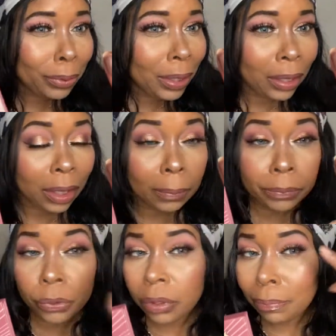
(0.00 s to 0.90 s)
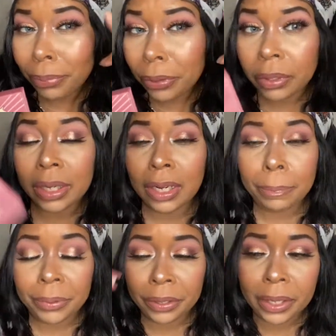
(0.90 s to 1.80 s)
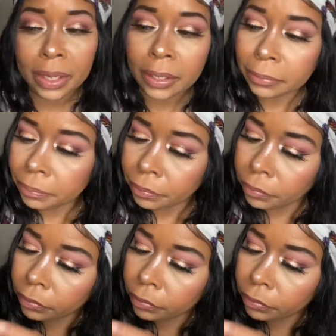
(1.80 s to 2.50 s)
build that up. You can build that up and